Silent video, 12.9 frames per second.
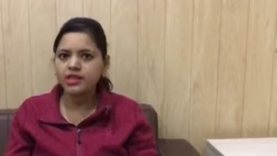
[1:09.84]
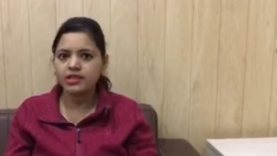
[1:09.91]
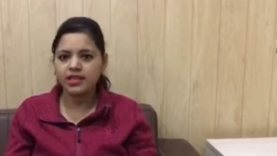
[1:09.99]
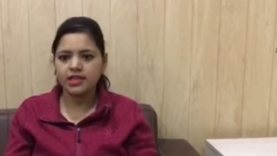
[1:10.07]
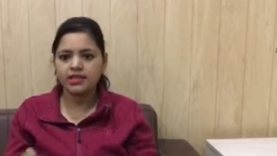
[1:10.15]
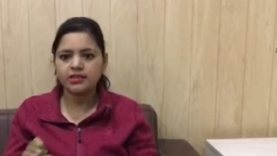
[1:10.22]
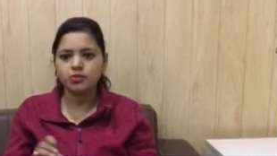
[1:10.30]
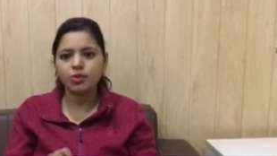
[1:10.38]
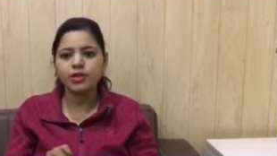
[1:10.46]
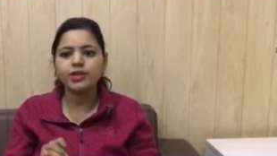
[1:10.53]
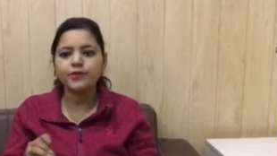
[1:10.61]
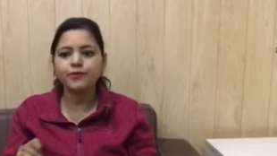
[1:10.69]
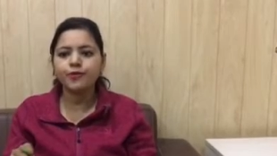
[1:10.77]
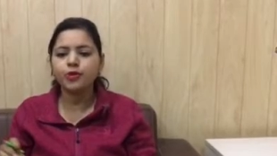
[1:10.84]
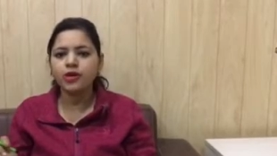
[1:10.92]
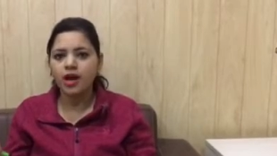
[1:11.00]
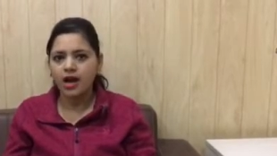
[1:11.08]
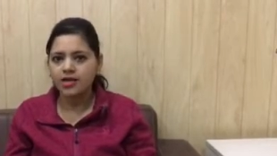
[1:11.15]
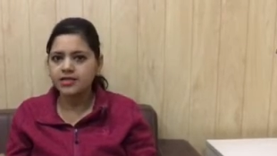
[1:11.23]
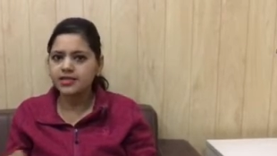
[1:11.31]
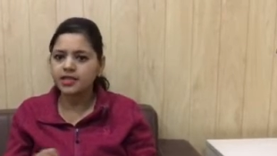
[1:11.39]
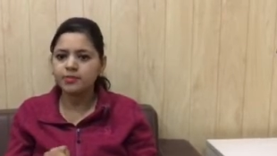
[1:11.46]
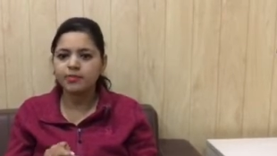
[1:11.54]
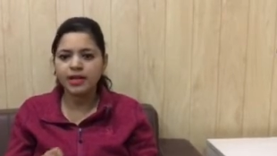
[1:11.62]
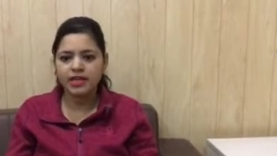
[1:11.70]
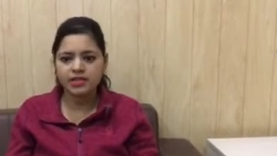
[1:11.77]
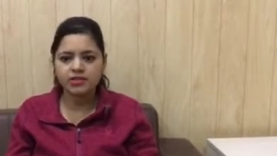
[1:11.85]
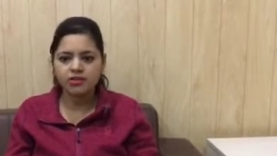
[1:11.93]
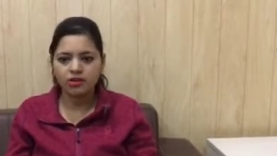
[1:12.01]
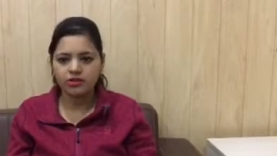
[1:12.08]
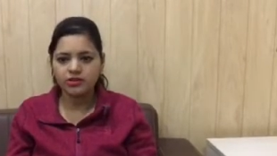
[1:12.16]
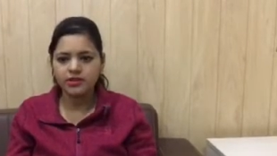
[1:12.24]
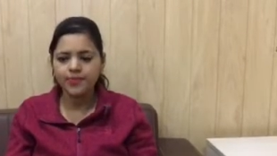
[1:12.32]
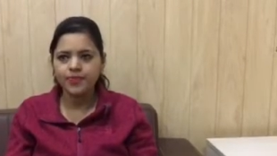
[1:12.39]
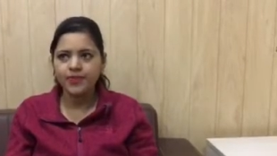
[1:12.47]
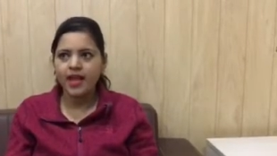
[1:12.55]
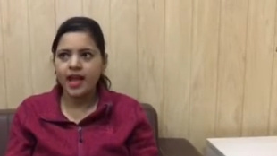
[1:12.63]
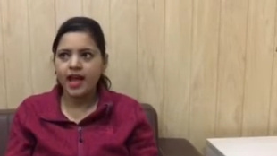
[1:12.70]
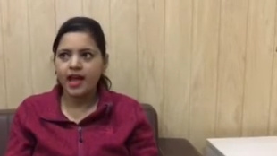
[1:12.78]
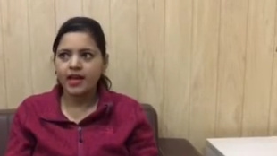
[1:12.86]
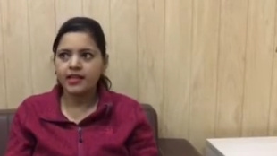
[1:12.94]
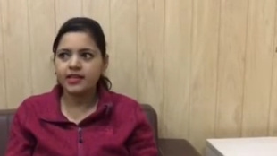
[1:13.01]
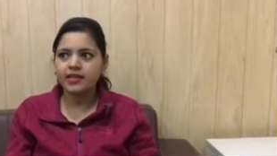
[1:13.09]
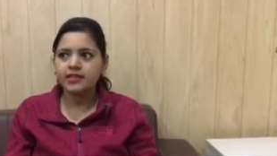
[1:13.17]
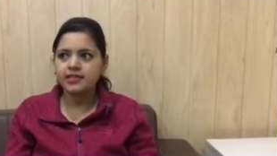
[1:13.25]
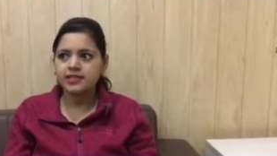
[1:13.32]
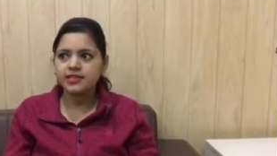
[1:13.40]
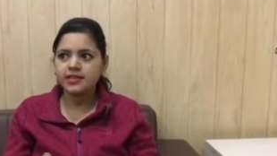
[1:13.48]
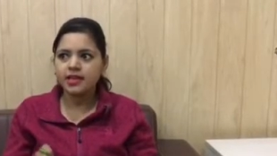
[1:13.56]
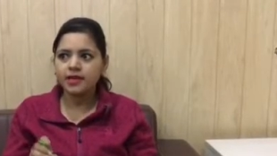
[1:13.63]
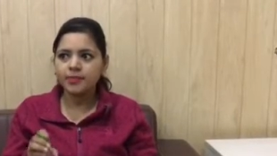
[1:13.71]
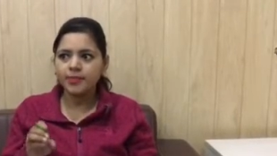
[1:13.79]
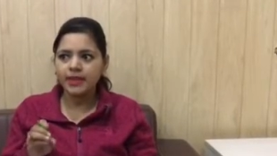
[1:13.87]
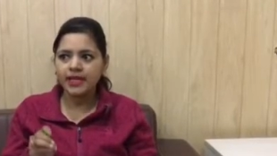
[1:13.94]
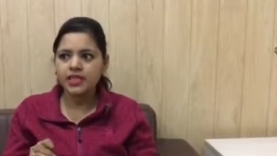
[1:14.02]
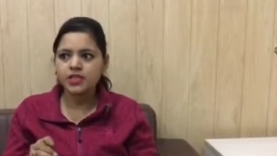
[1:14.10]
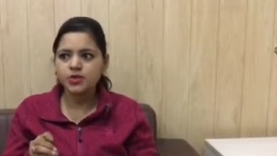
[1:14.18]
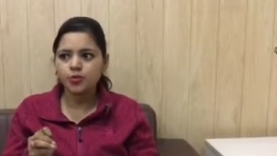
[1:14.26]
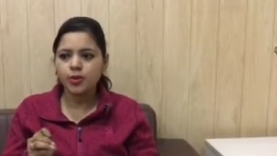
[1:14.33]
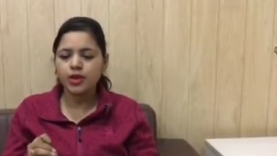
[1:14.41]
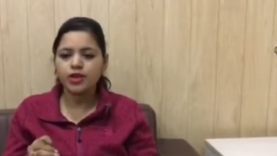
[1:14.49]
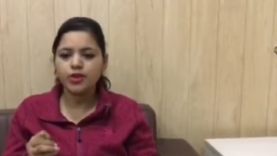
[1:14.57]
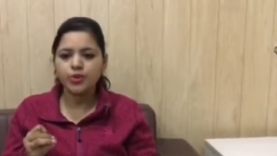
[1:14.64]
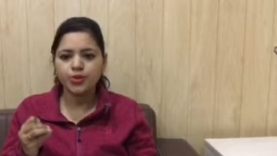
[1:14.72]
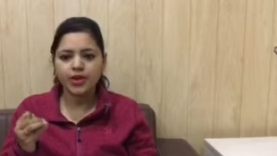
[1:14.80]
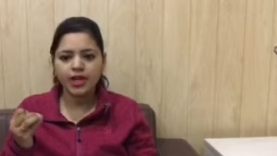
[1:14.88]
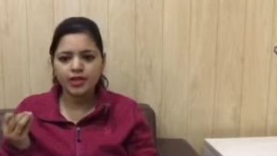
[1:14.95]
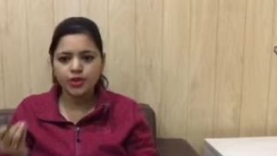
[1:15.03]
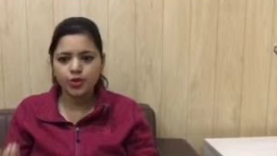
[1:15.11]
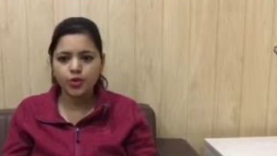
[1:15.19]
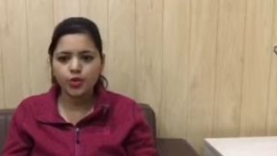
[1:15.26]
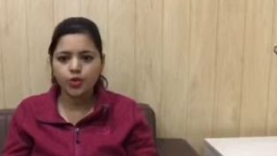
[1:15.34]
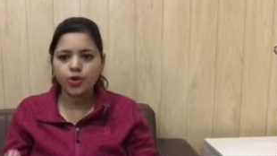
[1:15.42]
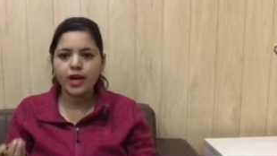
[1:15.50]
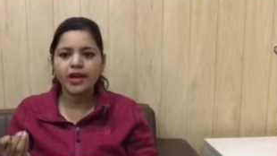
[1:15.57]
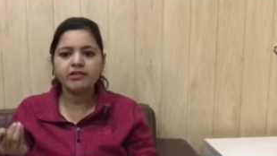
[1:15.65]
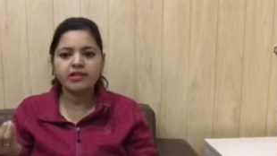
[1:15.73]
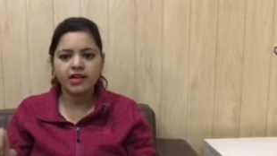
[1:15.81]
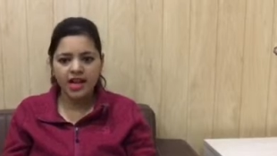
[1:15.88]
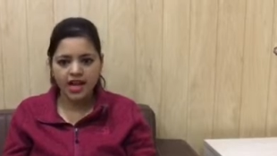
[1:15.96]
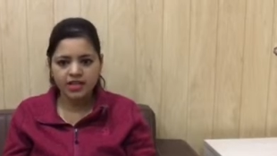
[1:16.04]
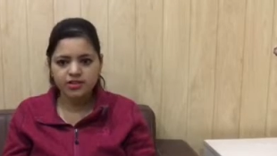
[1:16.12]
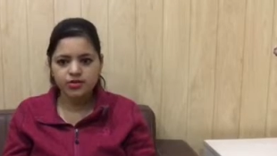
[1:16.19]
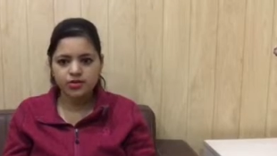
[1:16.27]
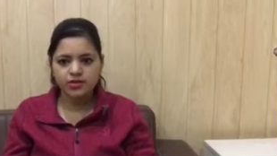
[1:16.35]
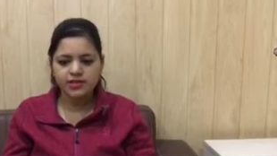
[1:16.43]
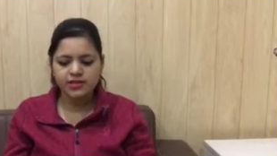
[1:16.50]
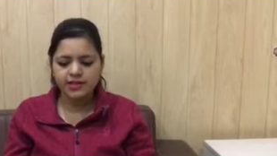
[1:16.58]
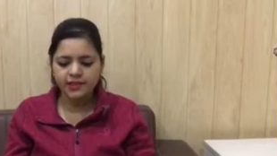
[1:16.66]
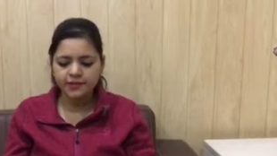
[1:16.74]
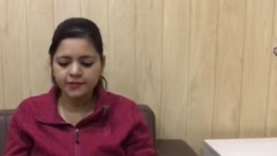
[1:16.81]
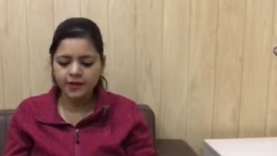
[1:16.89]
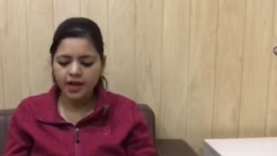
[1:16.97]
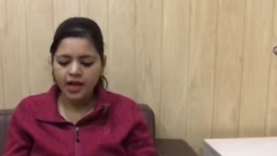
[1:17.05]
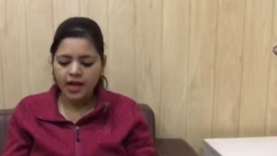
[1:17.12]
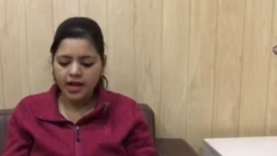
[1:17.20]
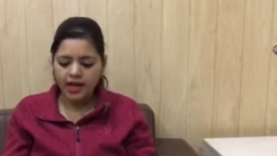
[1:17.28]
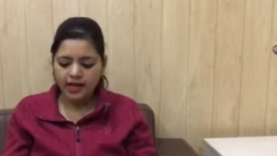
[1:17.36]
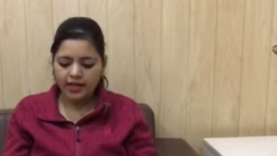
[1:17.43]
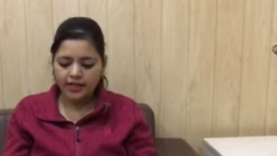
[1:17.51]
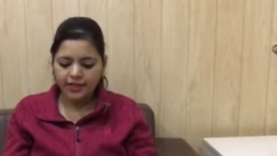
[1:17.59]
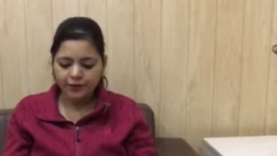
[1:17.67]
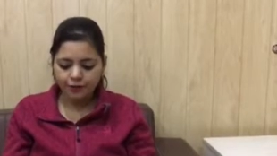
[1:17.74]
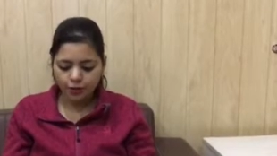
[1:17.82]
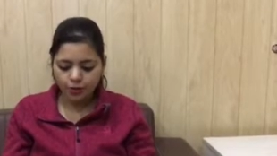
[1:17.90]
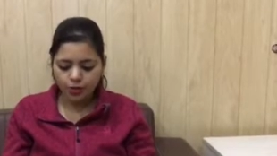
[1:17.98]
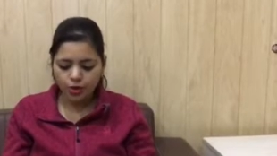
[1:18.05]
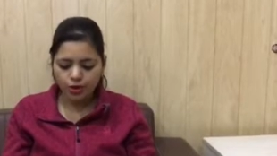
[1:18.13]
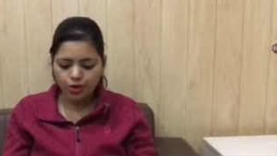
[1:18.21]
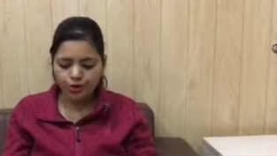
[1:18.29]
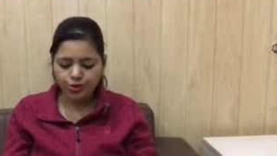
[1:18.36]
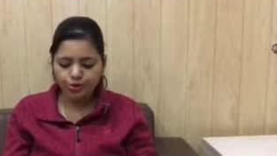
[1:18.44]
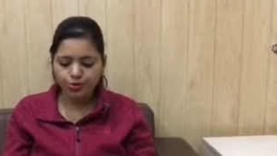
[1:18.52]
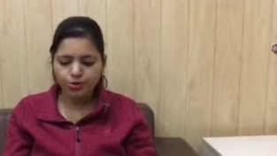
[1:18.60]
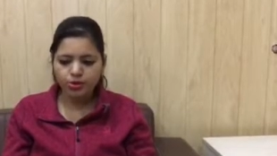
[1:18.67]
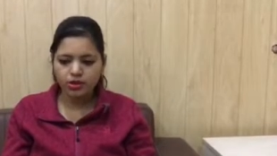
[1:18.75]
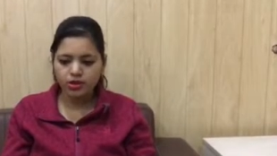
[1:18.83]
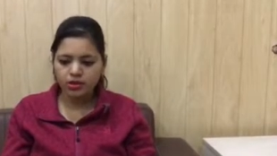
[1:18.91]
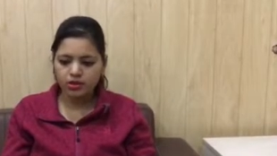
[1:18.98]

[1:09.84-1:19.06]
the day, 24 hours it plays on, and it's a place where you can go and relax yourself. And if you want to